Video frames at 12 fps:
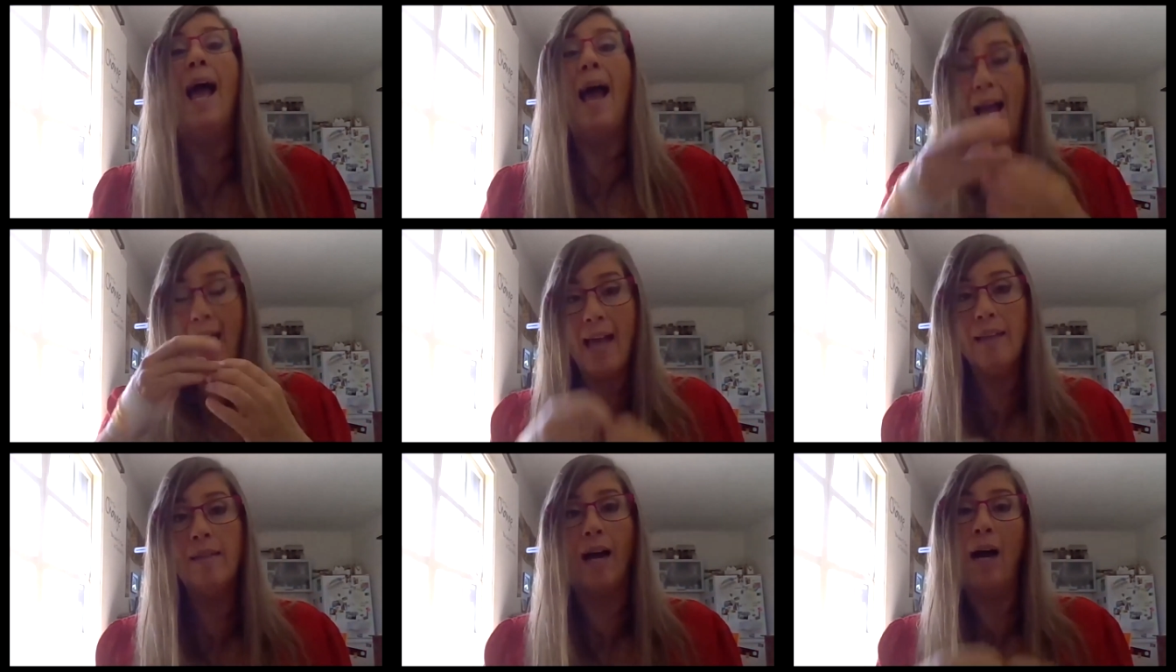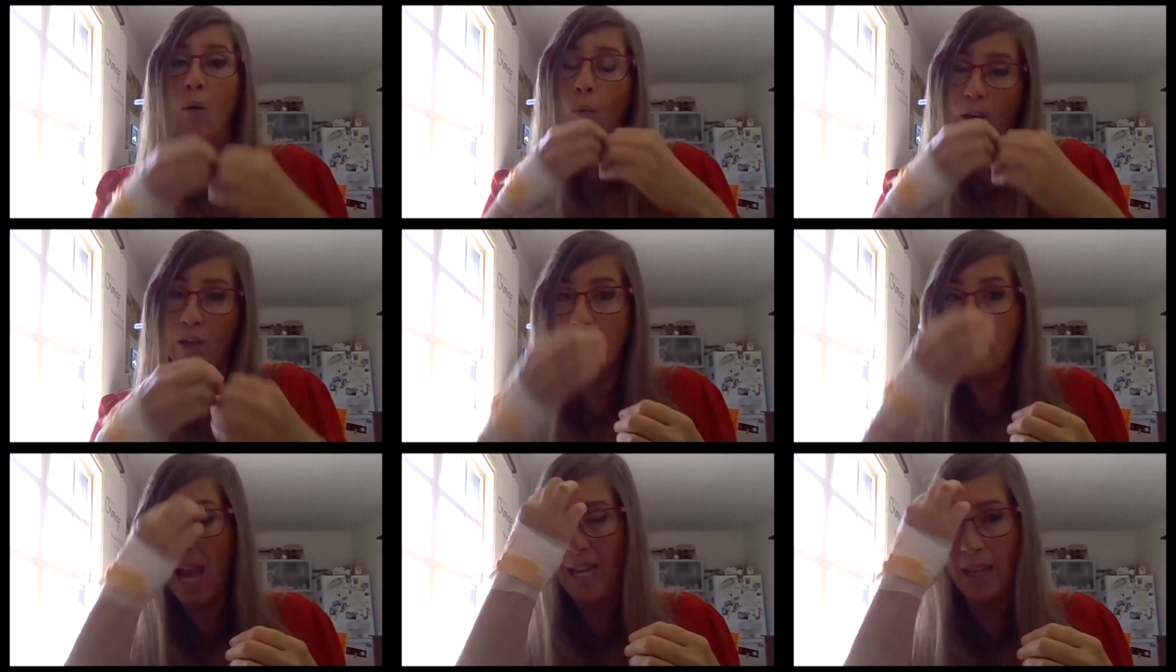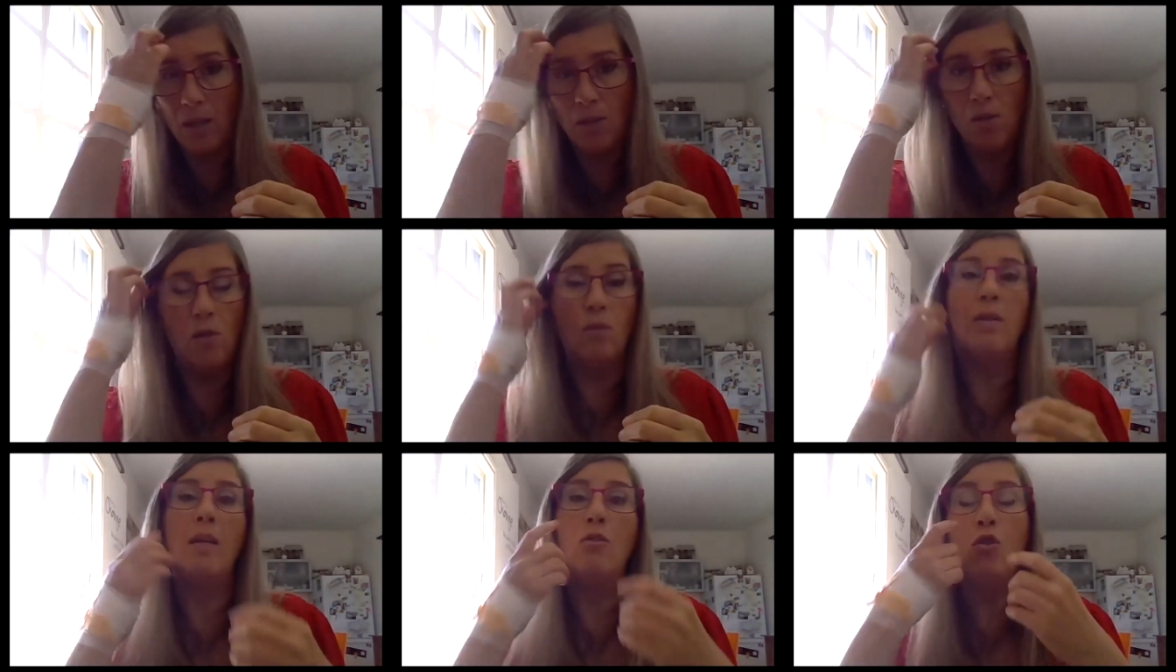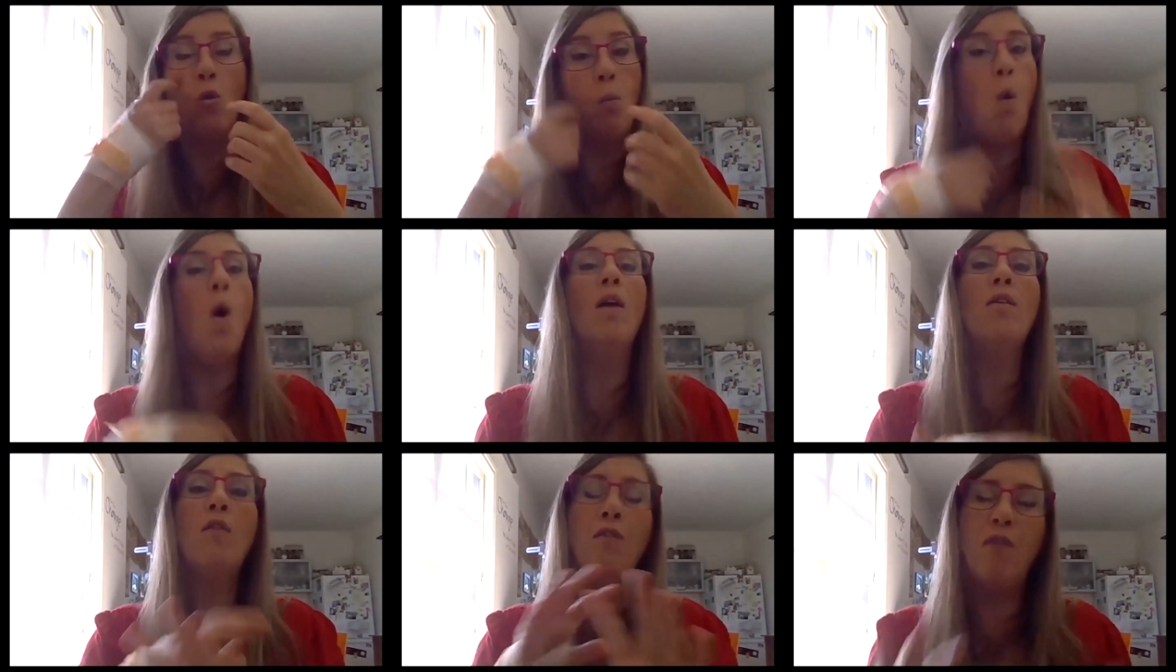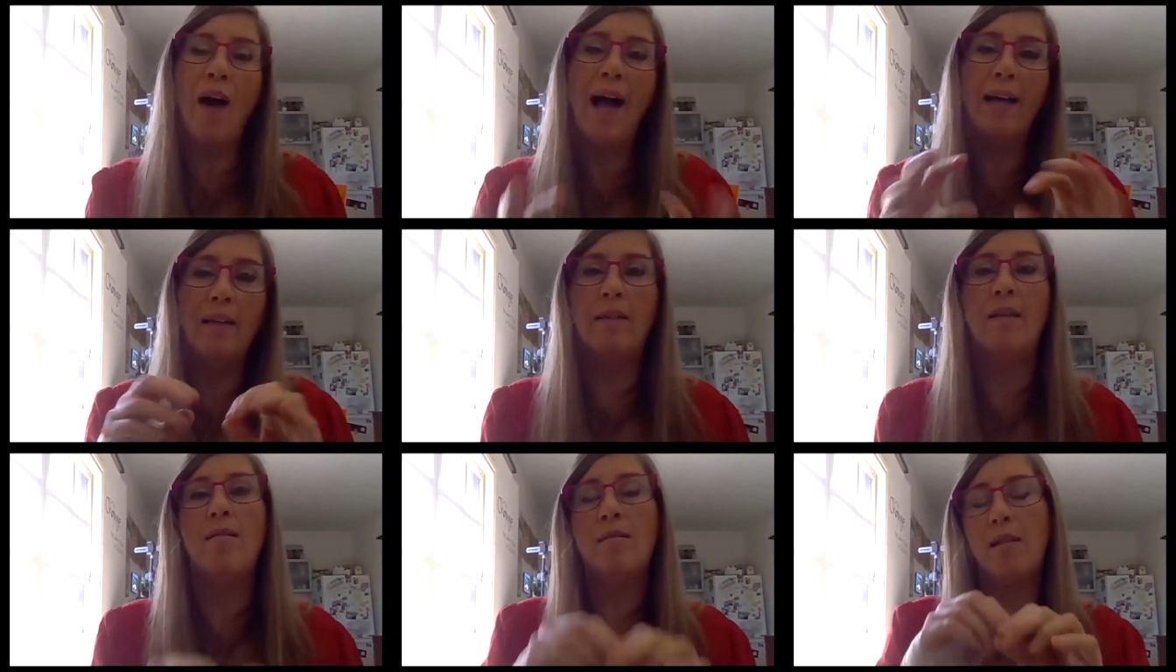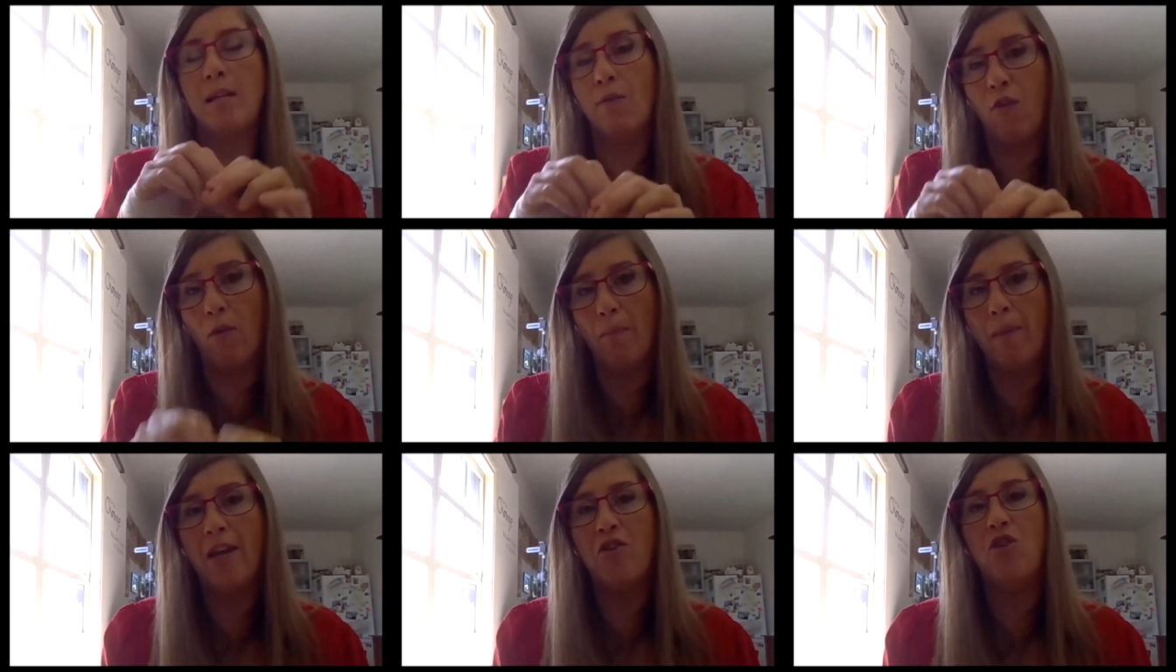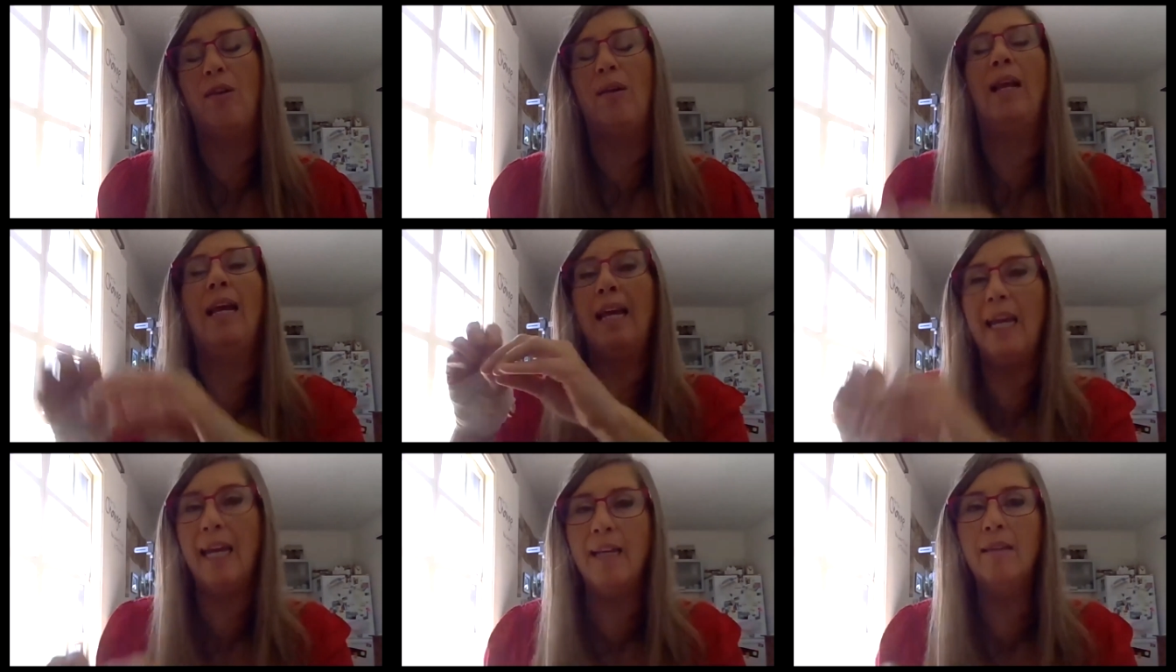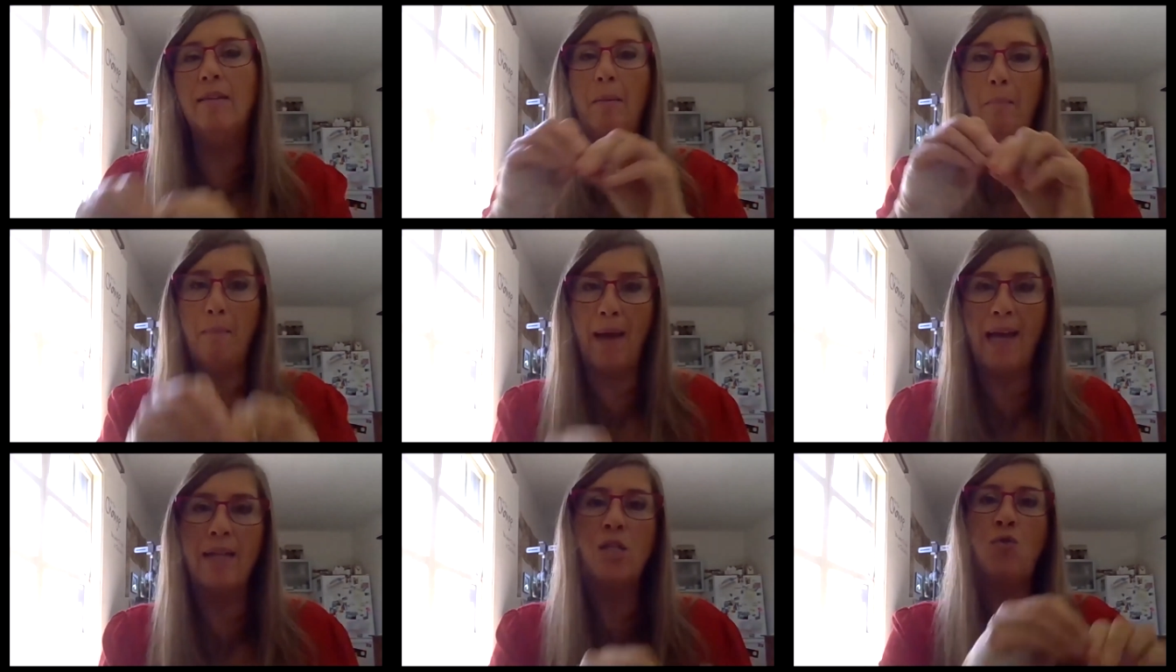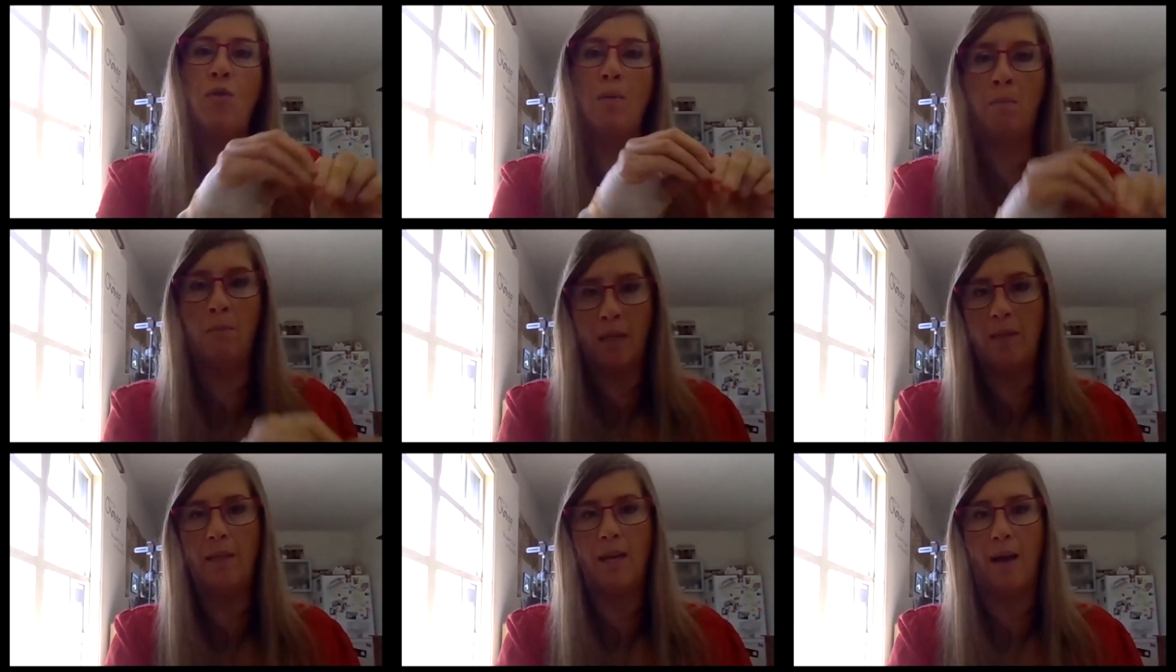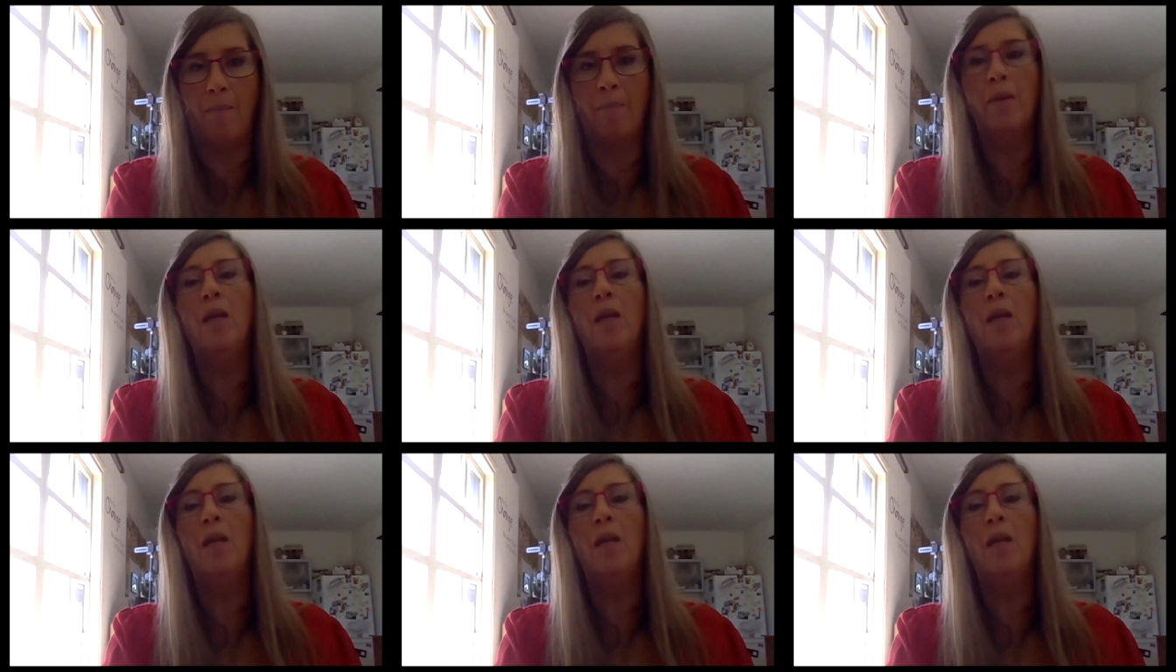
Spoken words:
and we're telling you that you won't find this information in the mainstream media.